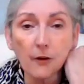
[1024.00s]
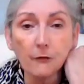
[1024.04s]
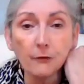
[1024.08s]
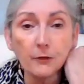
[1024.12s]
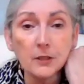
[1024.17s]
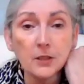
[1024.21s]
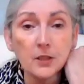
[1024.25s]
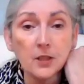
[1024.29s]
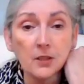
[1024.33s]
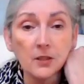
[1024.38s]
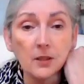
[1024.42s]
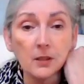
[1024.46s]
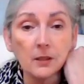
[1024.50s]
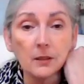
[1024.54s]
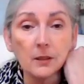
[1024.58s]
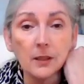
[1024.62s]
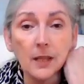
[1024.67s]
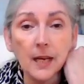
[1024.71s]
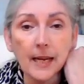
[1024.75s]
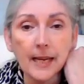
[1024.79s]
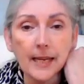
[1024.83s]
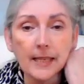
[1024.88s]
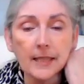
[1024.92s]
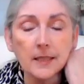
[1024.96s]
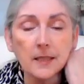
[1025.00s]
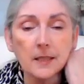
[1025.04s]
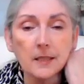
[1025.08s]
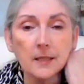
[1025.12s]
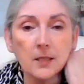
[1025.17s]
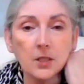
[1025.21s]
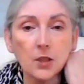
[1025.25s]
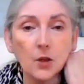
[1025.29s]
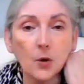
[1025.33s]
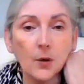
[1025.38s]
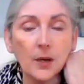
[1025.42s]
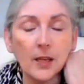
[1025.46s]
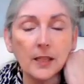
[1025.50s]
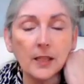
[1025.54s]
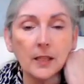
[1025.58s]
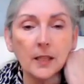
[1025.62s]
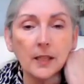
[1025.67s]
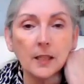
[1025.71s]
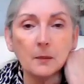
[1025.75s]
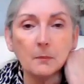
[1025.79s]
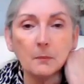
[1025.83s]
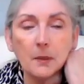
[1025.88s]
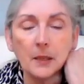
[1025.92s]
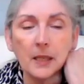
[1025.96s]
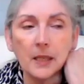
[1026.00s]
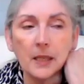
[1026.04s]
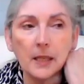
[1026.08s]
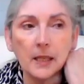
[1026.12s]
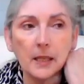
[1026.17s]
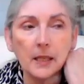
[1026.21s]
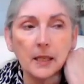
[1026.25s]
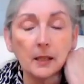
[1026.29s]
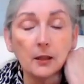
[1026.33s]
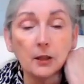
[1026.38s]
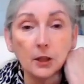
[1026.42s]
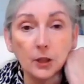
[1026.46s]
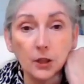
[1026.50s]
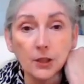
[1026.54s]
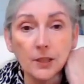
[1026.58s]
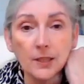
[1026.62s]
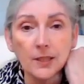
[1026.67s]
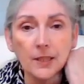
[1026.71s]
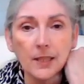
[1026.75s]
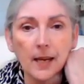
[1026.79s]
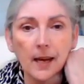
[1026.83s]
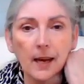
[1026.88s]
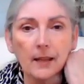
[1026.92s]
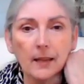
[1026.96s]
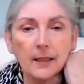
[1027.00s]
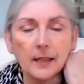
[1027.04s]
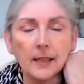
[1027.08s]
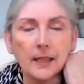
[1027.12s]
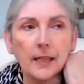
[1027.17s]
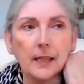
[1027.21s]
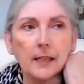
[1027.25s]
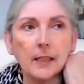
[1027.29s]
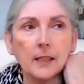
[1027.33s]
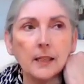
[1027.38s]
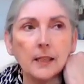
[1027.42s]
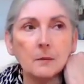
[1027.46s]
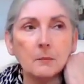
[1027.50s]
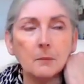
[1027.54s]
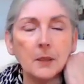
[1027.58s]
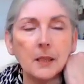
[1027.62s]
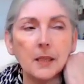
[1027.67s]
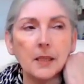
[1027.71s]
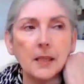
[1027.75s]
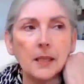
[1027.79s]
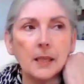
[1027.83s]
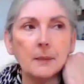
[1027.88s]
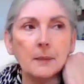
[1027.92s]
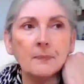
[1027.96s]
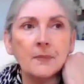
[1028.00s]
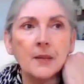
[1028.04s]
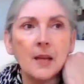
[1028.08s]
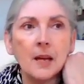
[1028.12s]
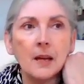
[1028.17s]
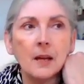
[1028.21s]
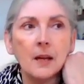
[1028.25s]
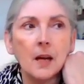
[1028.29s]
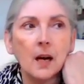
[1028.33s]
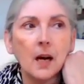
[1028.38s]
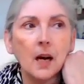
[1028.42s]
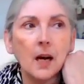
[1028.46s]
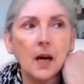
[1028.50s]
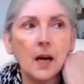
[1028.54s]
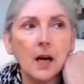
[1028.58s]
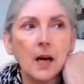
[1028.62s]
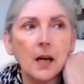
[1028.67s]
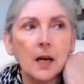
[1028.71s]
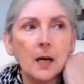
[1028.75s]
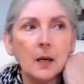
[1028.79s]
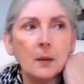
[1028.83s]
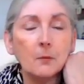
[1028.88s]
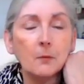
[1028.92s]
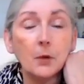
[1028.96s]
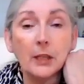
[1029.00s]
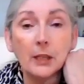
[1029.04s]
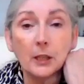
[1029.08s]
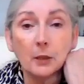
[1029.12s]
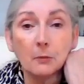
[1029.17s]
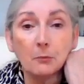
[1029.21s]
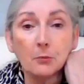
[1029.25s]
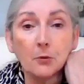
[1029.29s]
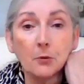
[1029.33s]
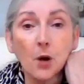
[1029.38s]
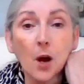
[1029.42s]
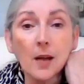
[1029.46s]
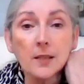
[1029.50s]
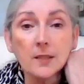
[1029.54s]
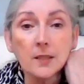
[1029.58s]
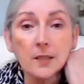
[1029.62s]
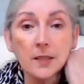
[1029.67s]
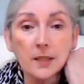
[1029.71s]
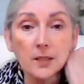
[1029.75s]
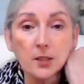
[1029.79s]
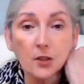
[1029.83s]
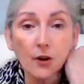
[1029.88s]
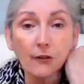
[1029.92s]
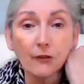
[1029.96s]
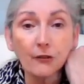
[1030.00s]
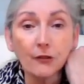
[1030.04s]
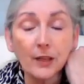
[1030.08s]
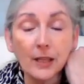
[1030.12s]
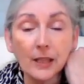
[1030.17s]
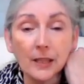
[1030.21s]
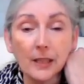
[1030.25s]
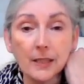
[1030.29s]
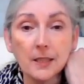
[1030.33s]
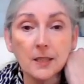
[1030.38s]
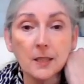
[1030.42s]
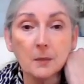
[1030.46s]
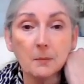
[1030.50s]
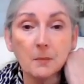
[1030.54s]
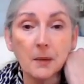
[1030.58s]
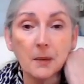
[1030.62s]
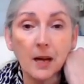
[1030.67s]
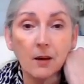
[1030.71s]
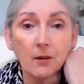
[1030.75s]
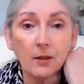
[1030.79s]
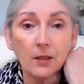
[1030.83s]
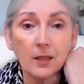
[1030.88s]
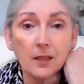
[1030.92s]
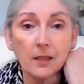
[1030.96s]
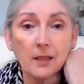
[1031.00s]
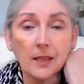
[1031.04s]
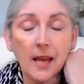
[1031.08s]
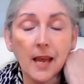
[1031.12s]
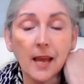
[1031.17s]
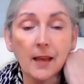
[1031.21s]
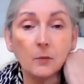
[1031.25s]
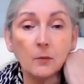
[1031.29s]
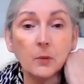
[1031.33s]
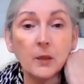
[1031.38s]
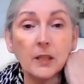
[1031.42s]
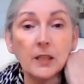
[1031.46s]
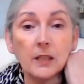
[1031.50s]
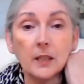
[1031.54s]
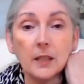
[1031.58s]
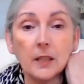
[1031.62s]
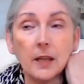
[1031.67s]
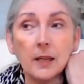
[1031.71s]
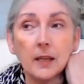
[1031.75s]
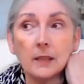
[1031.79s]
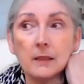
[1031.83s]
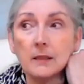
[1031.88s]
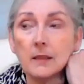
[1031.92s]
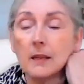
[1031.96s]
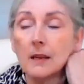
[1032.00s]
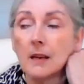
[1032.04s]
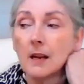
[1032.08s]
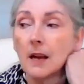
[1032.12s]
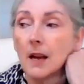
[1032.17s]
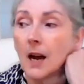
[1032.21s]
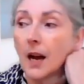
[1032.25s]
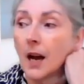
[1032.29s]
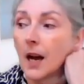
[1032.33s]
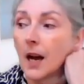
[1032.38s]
stuff into the light so it can be looked at, and it can be, we can process our feelings about it, and we can